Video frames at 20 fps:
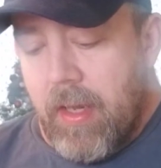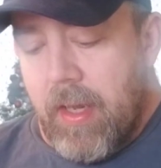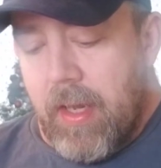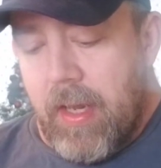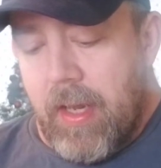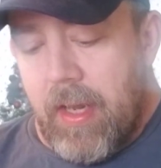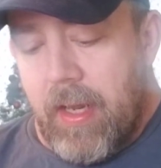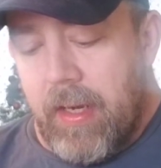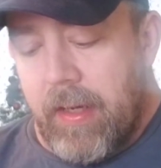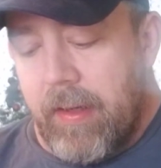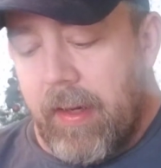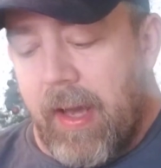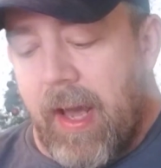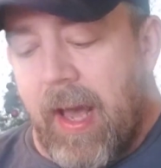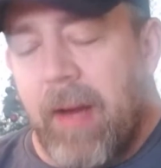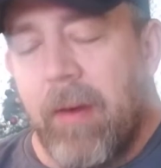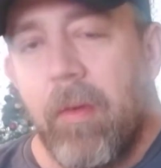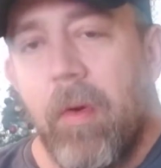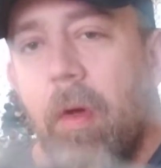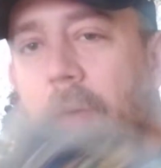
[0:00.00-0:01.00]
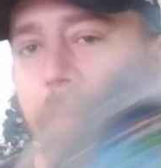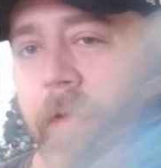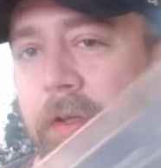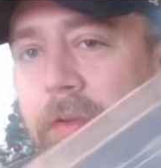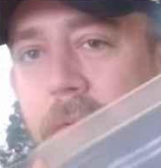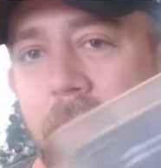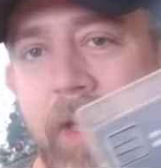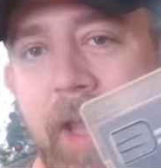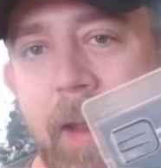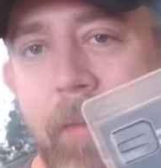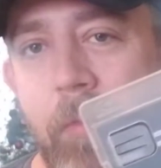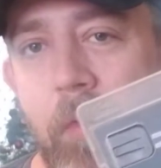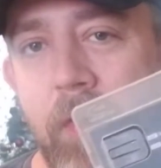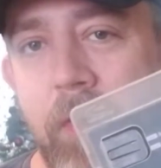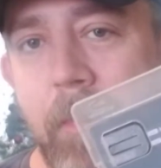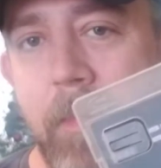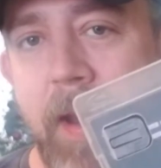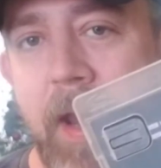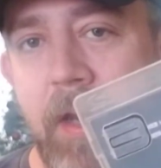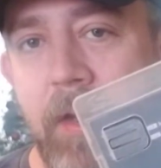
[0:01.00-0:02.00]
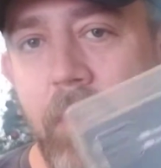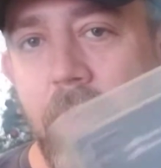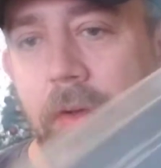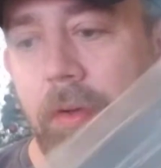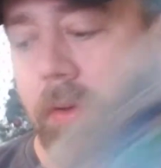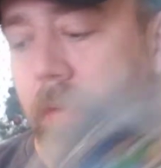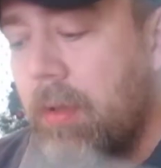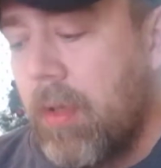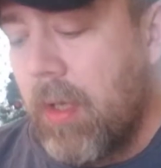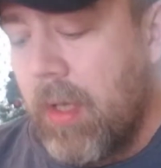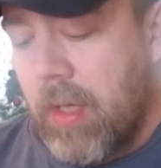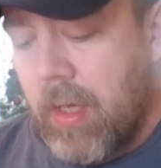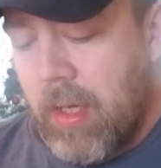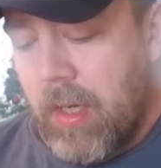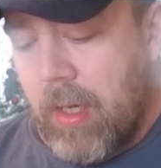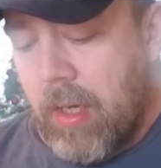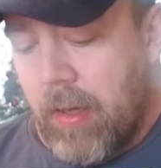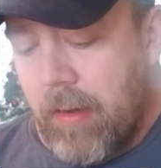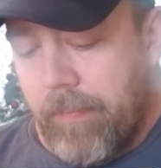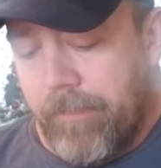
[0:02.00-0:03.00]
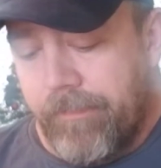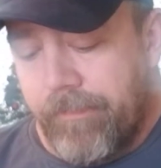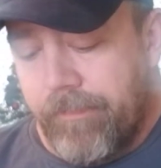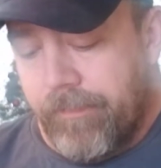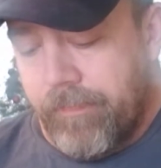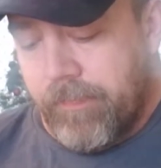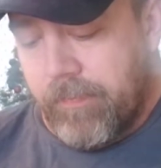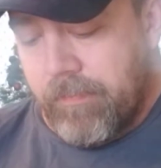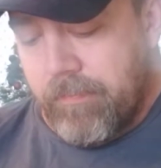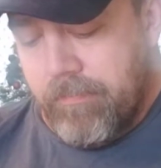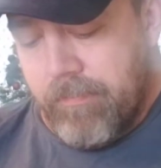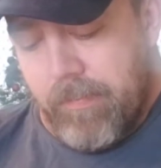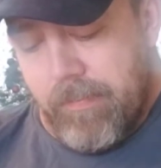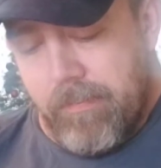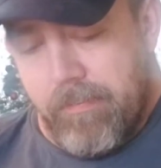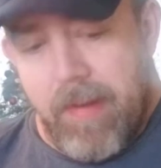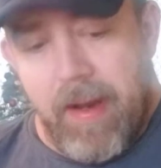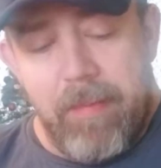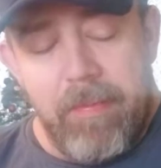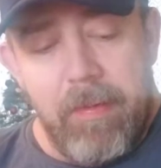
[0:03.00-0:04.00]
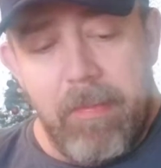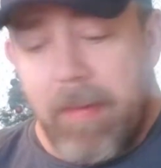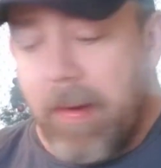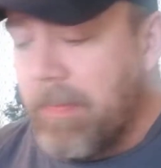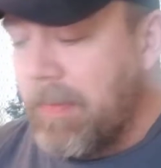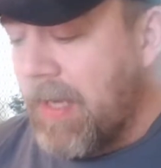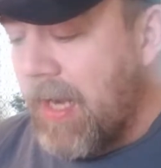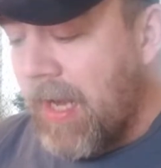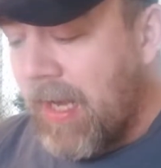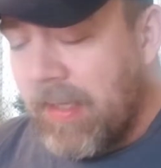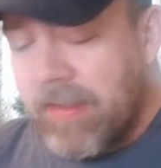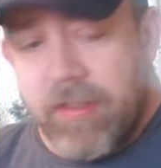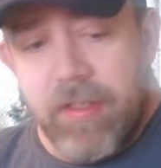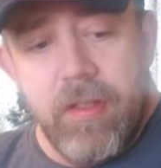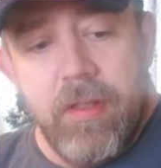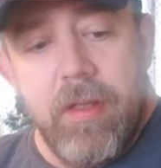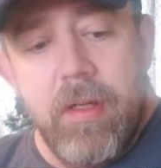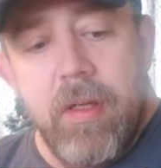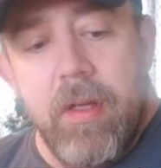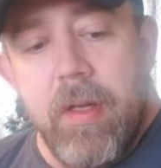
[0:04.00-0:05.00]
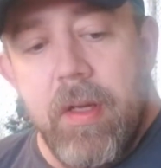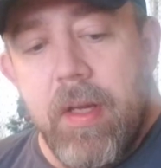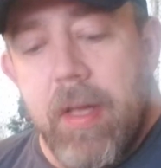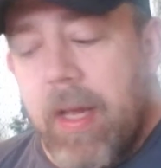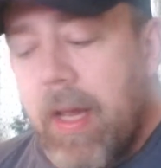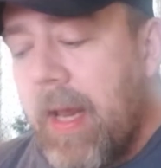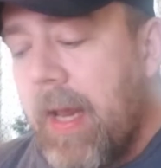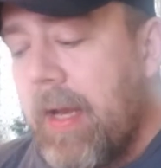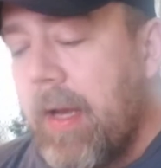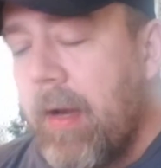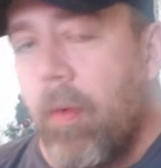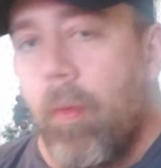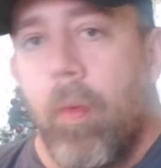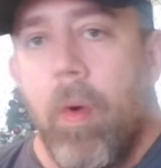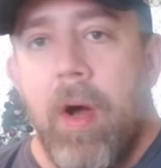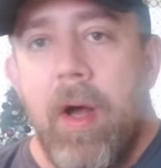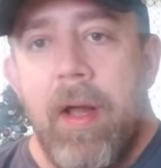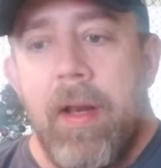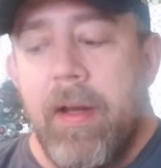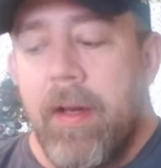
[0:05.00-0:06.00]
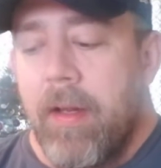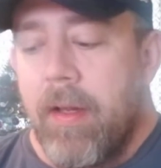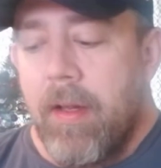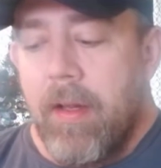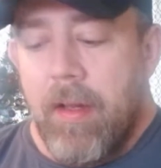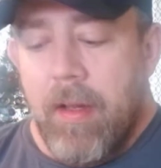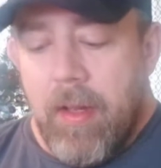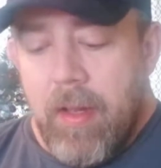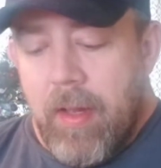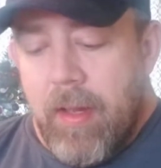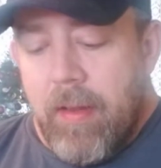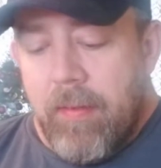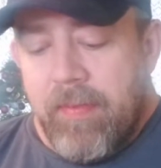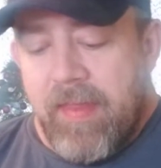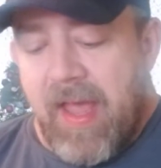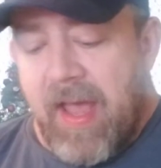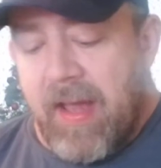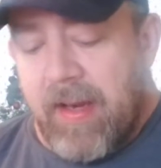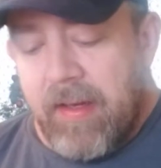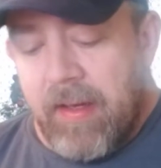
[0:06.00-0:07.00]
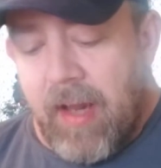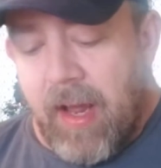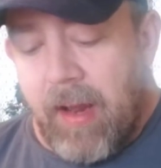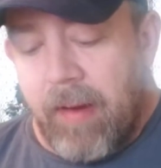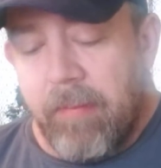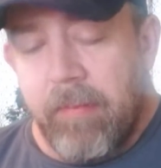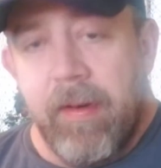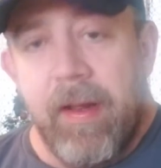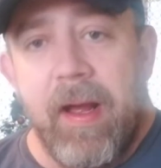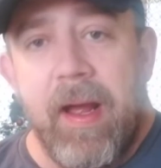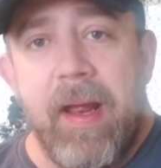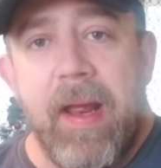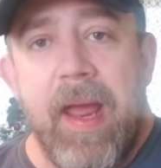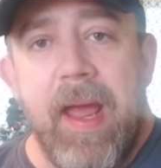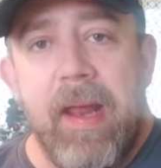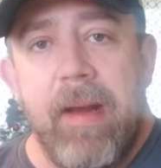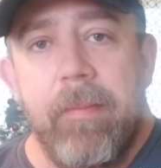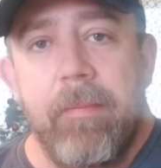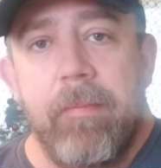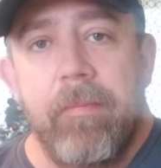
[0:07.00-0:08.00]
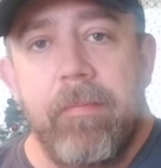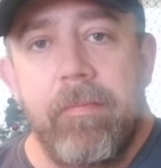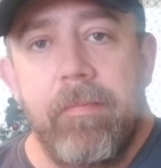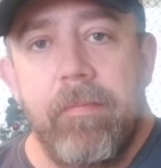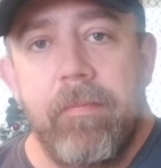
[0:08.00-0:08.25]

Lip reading: And I don't know if this one came with a manual. Maybe, maybe not. And then one that I had him,